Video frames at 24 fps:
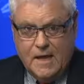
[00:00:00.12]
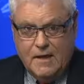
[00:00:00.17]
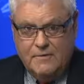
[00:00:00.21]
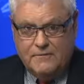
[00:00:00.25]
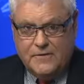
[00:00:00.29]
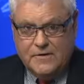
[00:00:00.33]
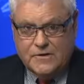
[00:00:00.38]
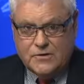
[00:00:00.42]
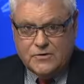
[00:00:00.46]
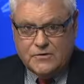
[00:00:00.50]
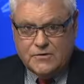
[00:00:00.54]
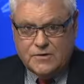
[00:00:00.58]

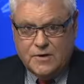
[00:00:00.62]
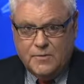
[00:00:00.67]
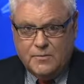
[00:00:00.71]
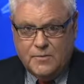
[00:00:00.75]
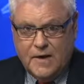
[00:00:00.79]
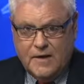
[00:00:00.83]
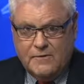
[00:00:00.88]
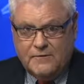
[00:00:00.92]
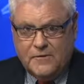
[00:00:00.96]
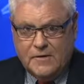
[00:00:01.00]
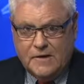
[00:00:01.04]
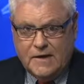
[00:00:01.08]
Officials in
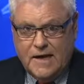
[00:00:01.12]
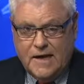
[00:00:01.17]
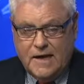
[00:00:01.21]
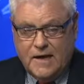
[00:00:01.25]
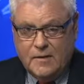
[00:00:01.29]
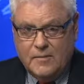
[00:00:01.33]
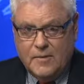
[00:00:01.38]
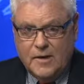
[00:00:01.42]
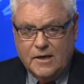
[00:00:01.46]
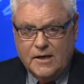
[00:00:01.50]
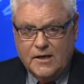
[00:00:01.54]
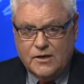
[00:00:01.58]
Bedford County
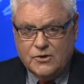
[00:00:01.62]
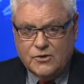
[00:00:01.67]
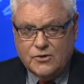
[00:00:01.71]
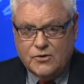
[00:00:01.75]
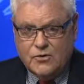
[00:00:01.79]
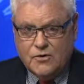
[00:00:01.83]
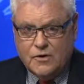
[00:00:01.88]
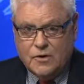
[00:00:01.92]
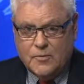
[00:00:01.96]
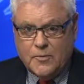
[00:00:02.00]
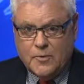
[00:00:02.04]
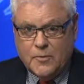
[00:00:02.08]
making sure
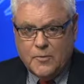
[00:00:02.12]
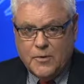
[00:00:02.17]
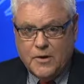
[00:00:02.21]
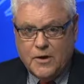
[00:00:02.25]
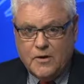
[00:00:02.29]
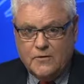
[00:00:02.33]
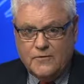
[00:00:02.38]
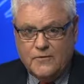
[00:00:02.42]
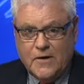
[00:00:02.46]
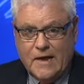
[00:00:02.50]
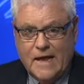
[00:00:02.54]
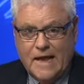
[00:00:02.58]
they're
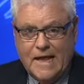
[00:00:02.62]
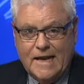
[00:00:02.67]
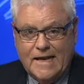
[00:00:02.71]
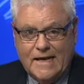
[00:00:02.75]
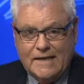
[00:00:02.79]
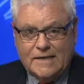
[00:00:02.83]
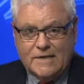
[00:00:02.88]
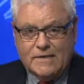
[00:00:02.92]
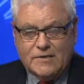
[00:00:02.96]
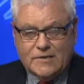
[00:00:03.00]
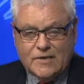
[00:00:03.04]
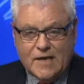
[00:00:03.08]
prepared for any
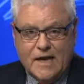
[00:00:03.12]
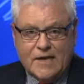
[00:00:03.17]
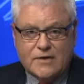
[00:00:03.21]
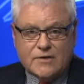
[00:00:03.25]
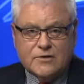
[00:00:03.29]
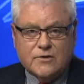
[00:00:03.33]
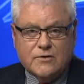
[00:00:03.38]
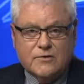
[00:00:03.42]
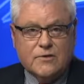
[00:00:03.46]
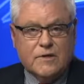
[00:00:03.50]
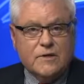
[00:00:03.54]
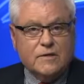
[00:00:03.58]

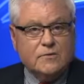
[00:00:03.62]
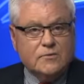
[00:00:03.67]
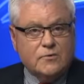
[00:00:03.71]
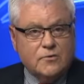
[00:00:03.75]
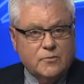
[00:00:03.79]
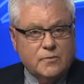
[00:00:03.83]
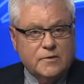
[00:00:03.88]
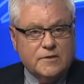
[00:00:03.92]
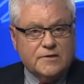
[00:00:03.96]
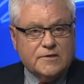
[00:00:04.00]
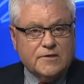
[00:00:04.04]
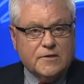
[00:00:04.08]
disaster that could
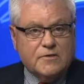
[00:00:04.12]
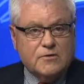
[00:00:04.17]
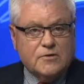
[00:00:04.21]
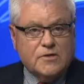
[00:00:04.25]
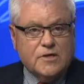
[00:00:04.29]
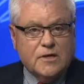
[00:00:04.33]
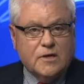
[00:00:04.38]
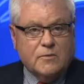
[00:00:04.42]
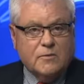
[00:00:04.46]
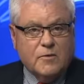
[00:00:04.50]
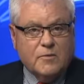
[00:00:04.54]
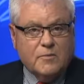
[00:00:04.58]
be
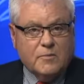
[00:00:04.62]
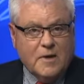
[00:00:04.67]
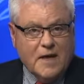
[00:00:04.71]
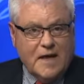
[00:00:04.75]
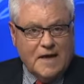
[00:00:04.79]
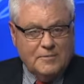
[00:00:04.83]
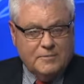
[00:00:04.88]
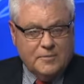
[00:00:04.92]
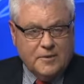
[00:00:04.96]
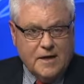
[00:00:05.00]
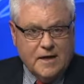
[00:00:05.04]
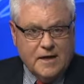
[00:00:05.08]
associated with
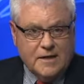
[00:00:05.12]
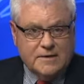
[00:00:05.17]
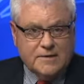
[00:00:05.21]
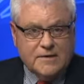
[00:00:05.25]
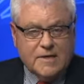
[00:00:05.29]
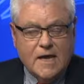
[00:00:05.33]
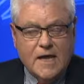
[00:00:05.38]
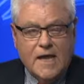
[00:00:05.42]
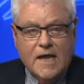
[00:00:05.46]
pipelines.